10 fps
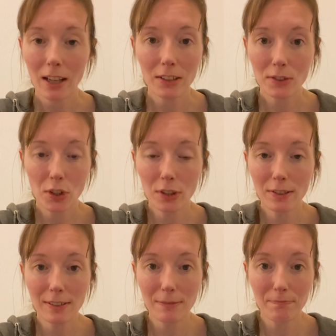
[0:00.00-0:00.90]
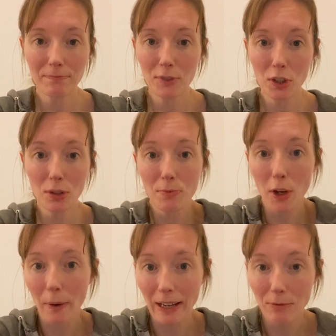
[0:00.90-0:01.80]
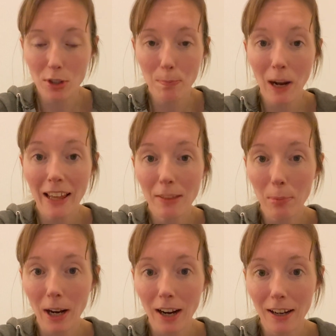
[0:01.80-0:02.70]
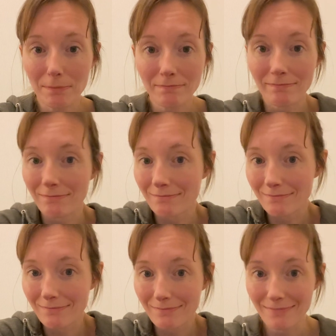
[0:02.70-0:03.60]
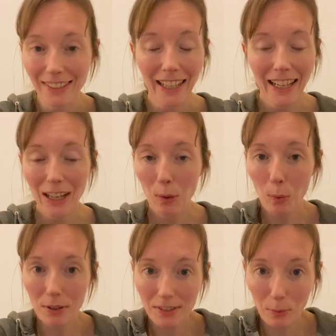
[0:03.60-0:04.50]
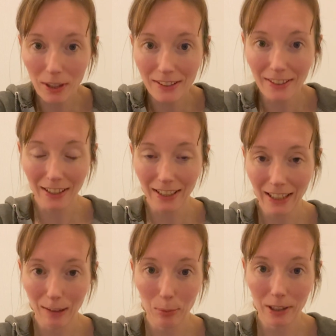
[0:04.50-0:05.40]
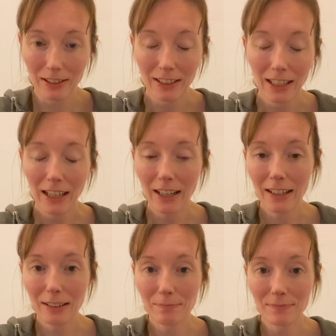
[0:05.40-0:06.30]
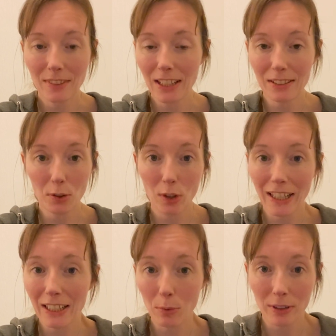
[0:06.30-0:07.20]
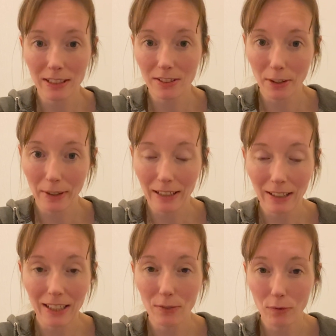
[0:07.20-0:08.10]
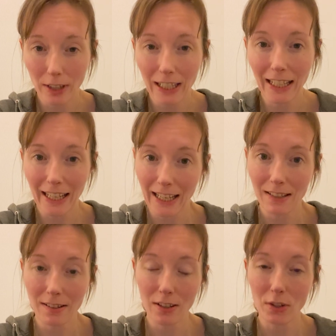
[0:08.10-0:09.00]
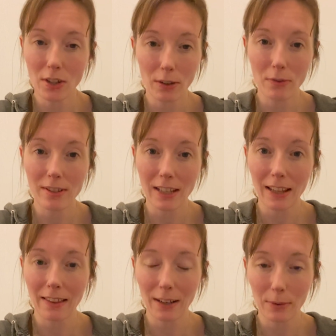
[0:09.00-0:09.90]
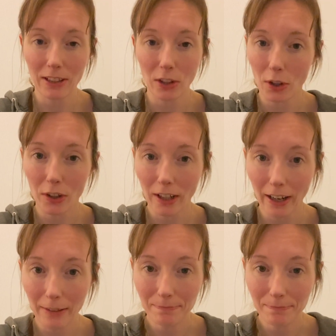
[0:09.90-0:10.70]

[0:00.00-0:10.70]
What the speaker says: Just do it. Just play the part. What's the worst that can happen? It's all anyone is doing, and it really is. And you don't see that when you're younger.